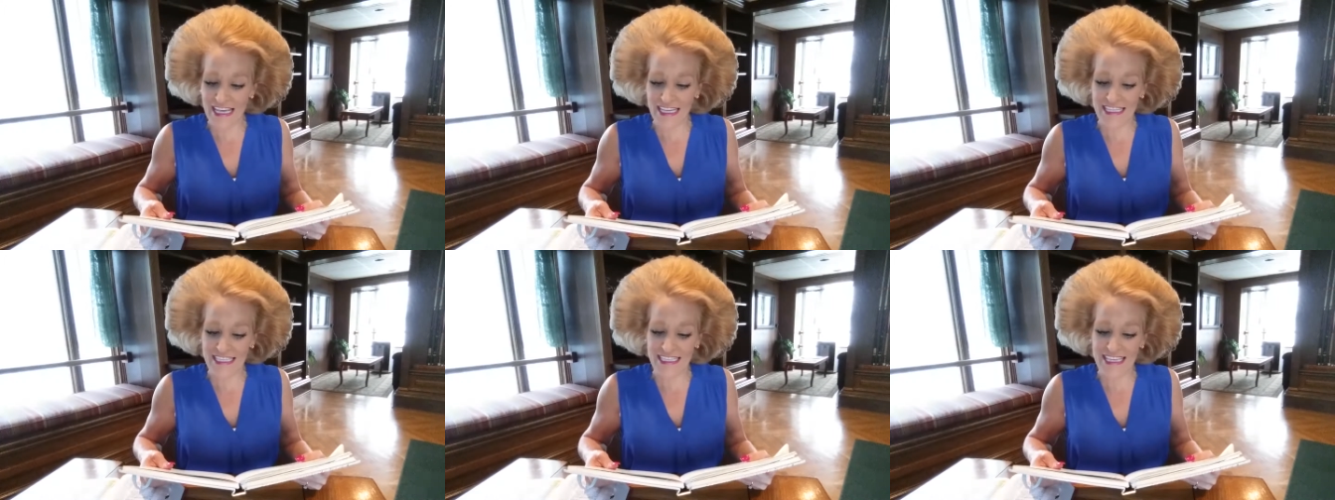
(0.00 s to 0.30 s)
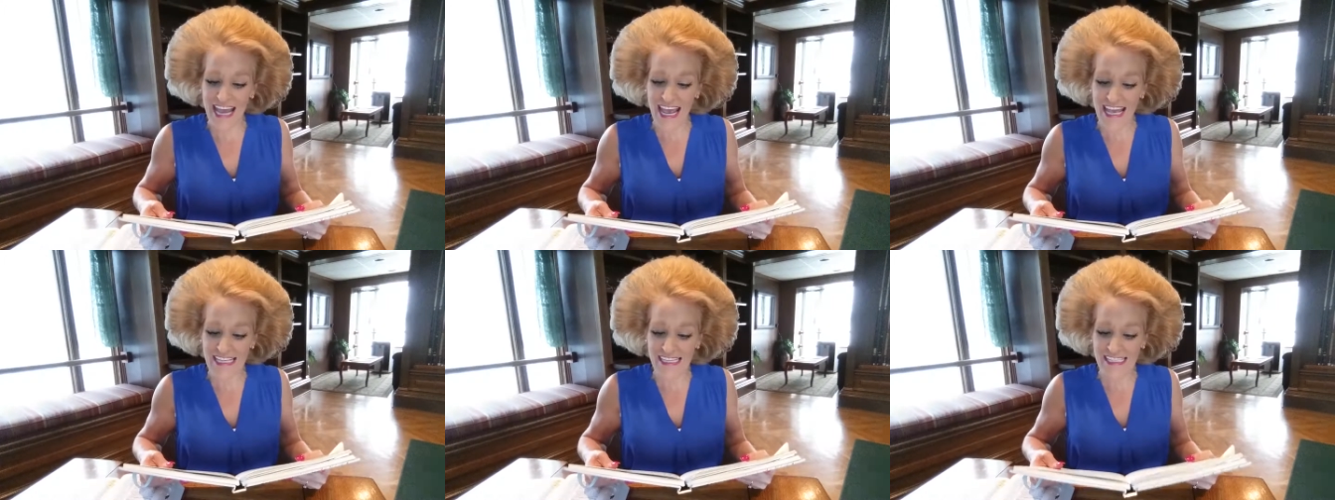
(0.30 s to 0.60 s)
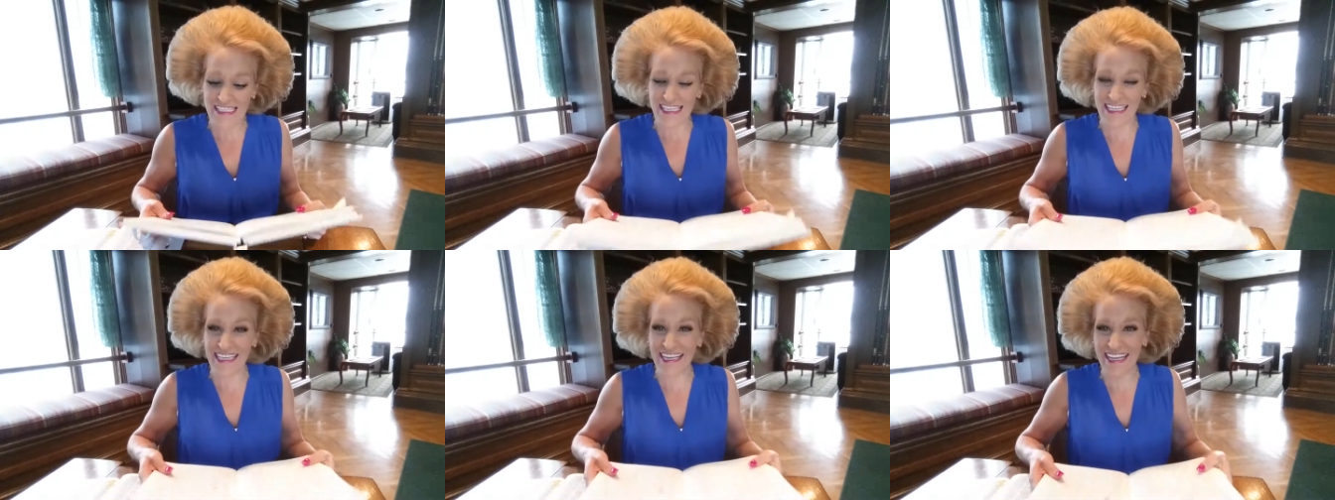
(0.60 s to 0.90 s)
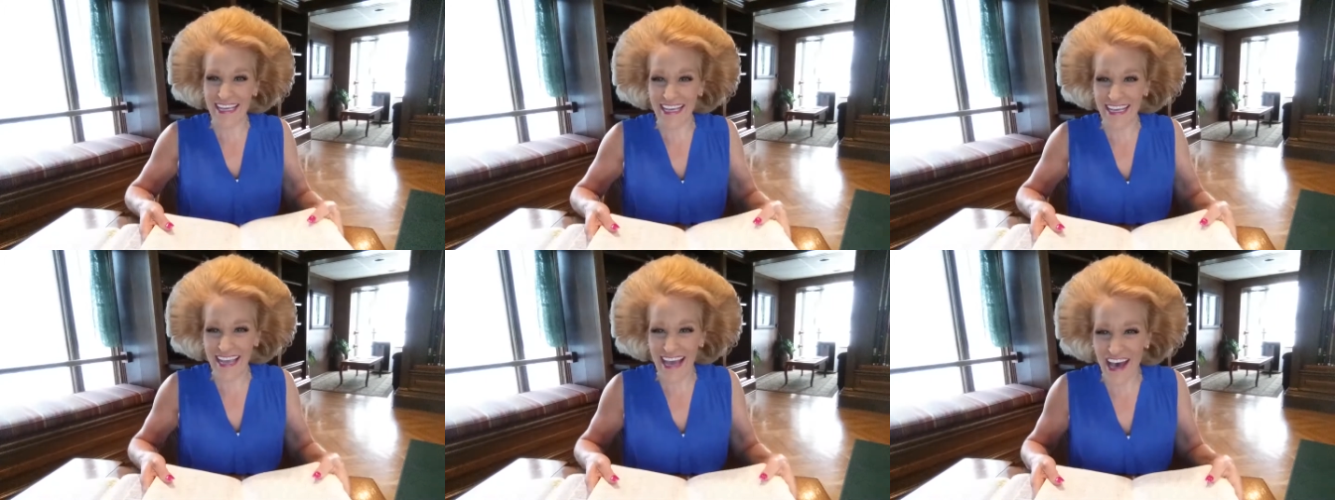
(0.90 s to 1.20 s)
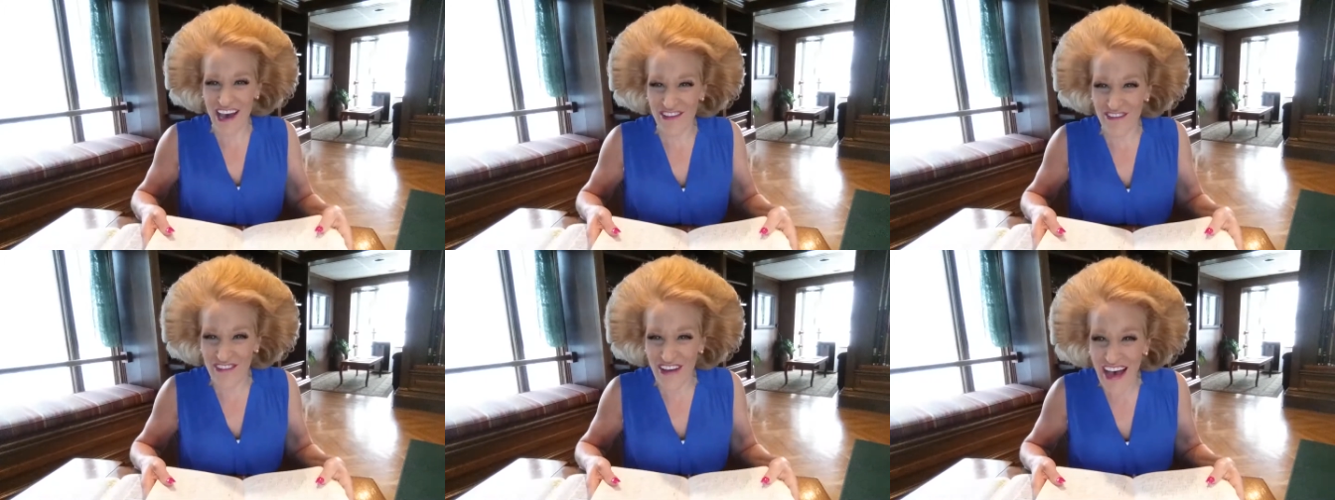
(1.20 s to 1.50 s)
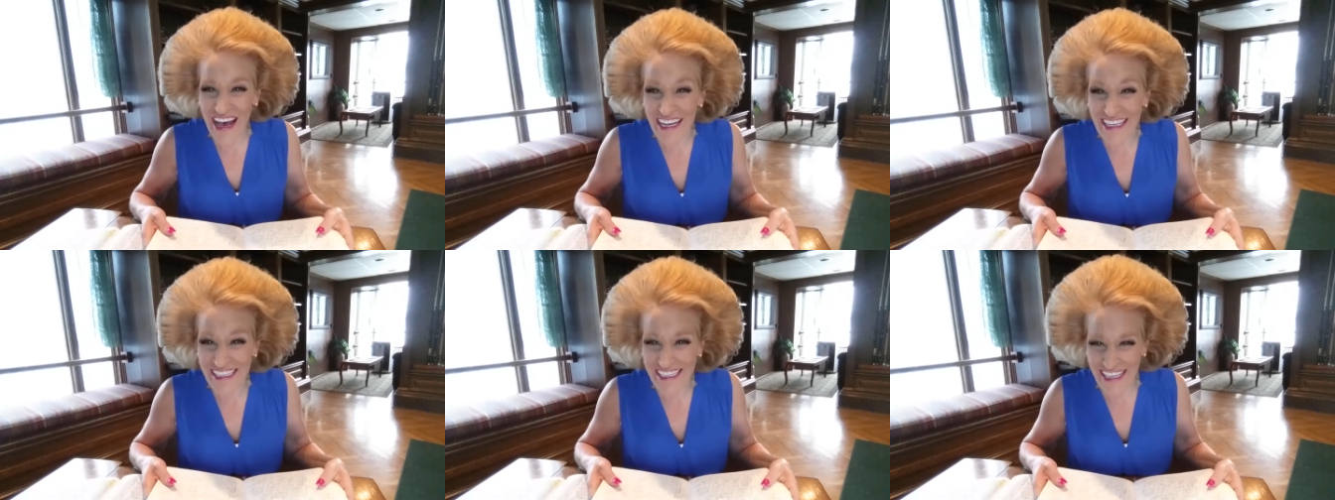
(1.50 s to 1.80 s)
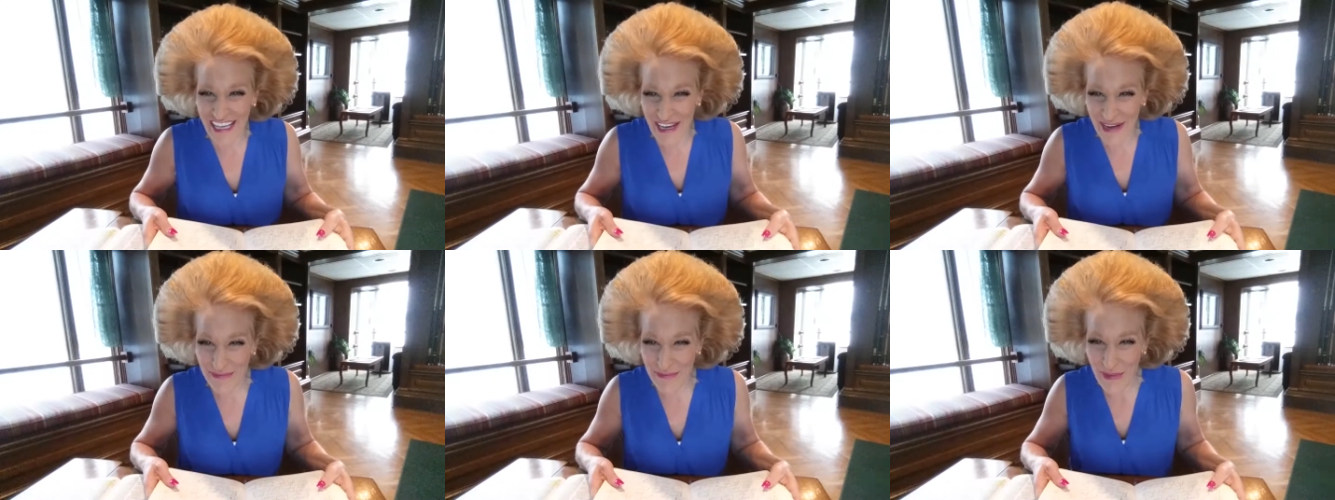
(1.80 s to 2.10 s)
intensity of
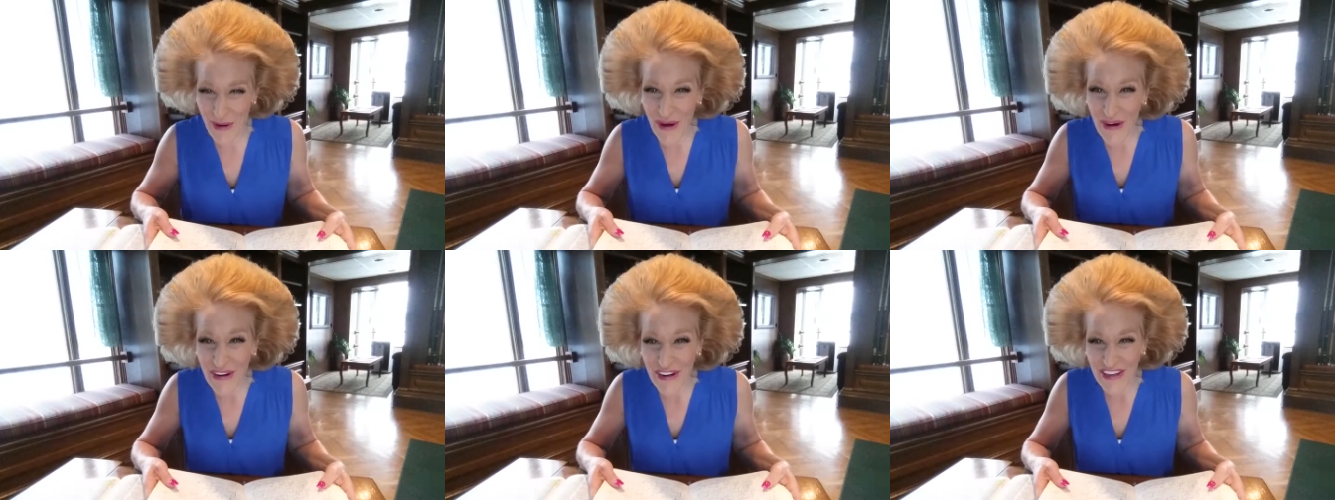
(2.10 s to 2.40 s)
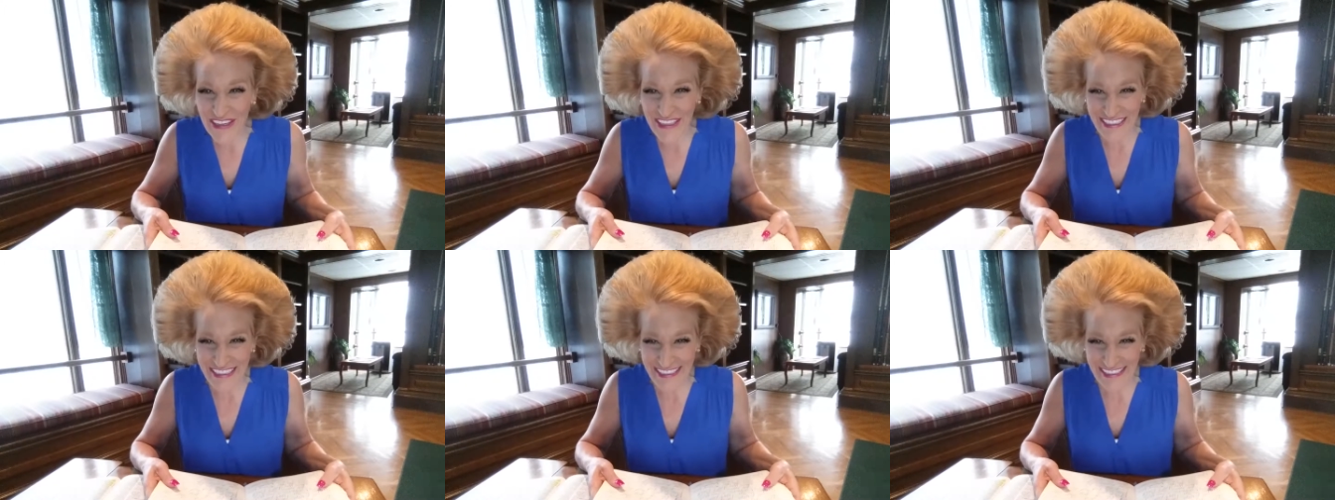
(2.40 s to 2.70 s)
us apart.